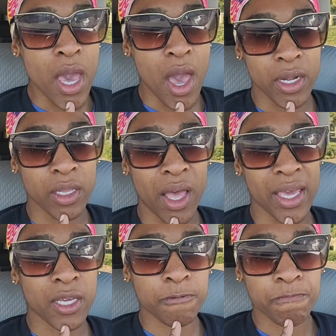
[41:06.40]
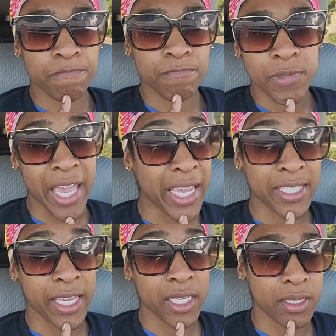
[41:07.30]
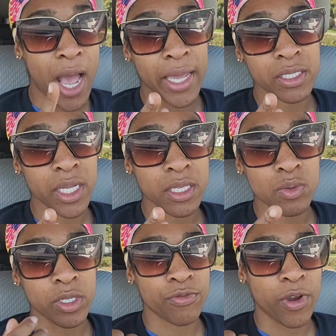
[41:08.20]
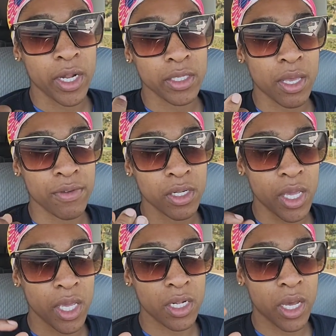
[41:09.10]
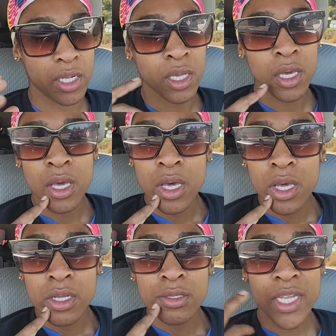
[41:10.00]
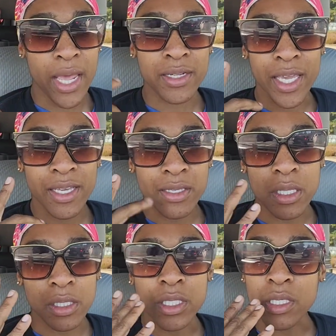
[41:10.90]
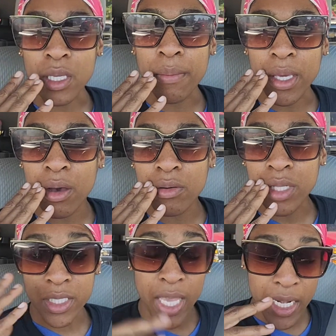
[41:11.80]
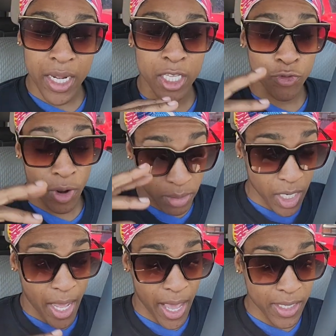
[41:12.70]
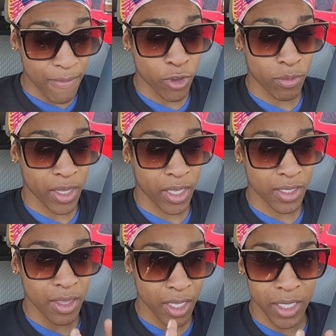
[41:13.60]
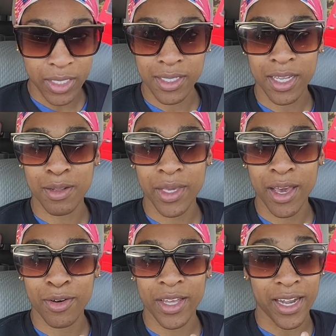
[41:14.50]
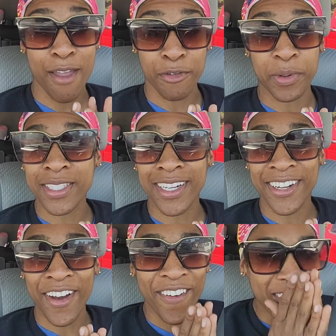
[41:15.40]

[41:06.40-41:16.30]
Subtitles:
And in like 9 days, what is it, Friday, 7, 8, 9, 10 days, the list is coming out. Like 10 days from today as I'm filming this, the list is going to be out and everyone's going to know.